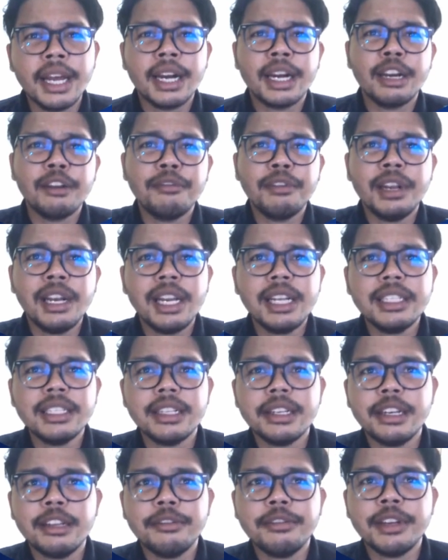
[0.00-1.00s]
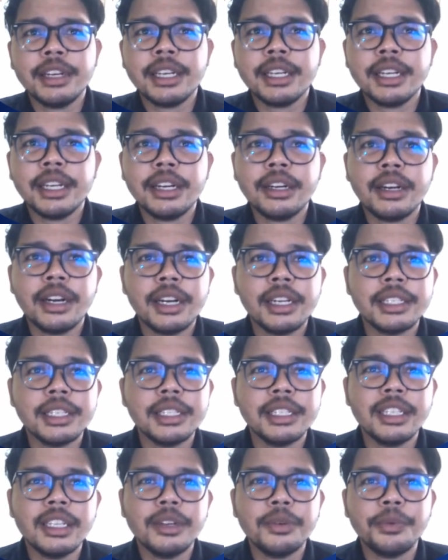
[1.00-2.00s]
revealing significant
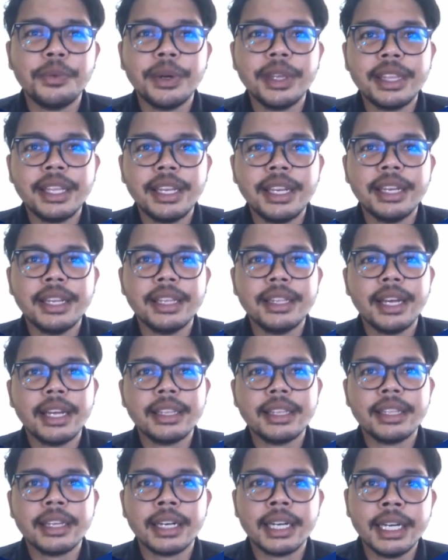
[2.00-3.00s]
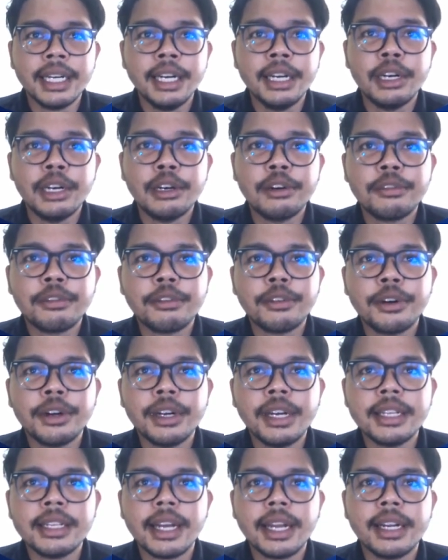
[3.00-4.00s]
relationship within the data. For
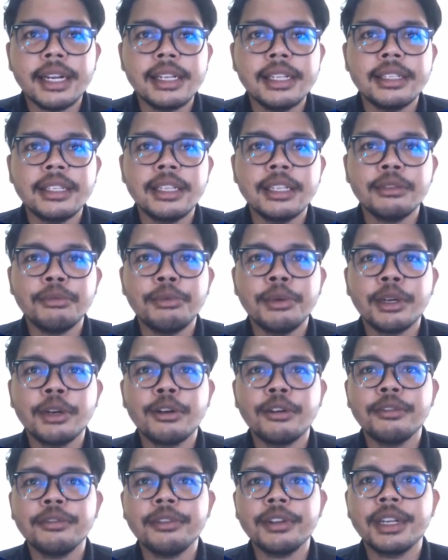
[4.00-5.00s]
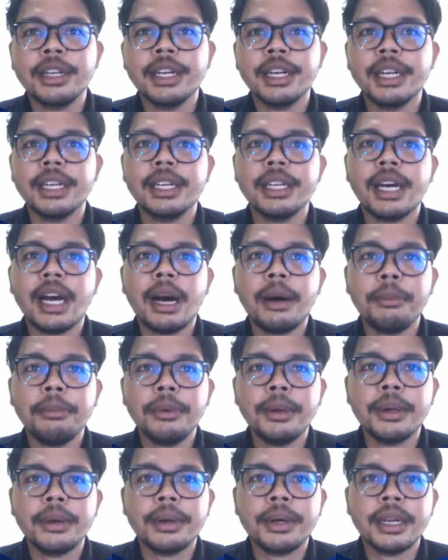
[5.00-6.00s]
this analysis, we configured the a
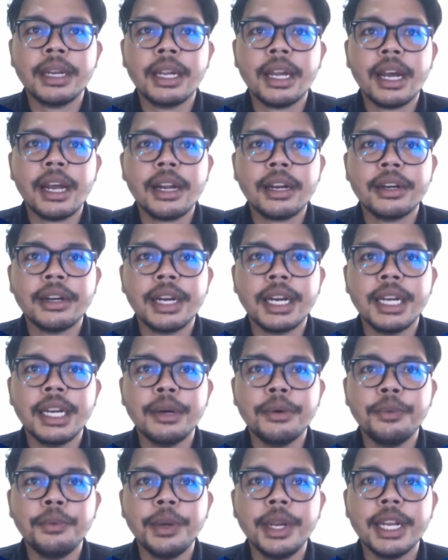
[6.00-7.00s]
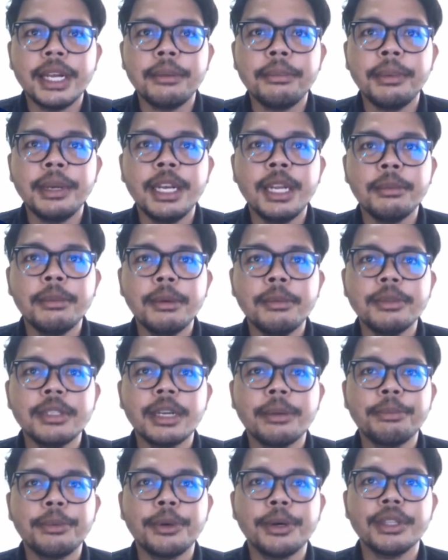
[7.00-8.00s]
priori algorithm with a minimum
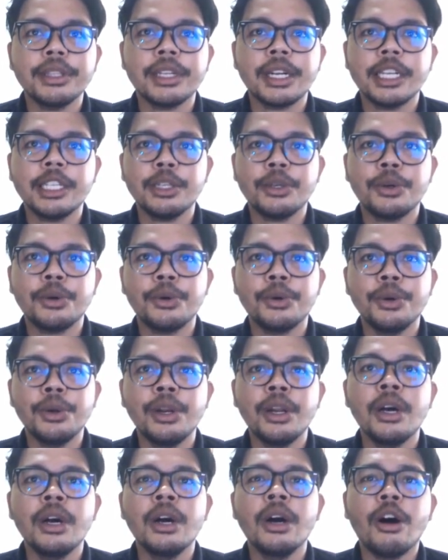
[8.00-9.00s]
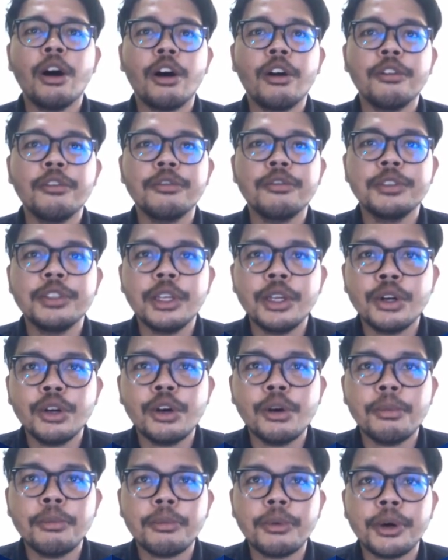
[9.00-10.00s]
support threshold of
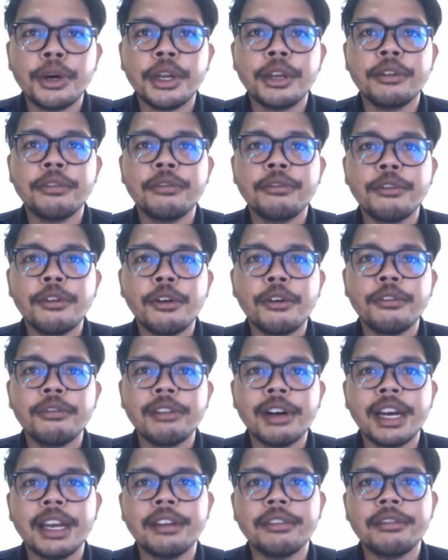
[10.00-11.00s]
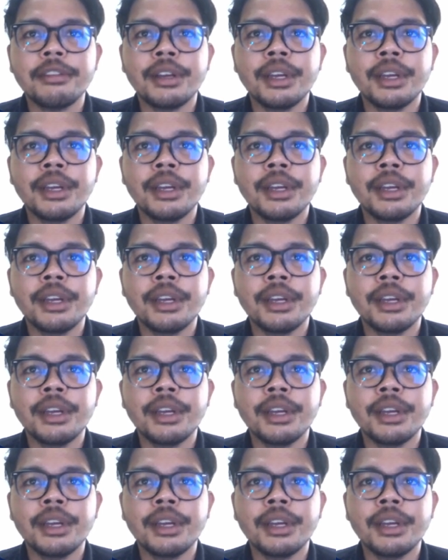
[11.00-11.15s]
0.45.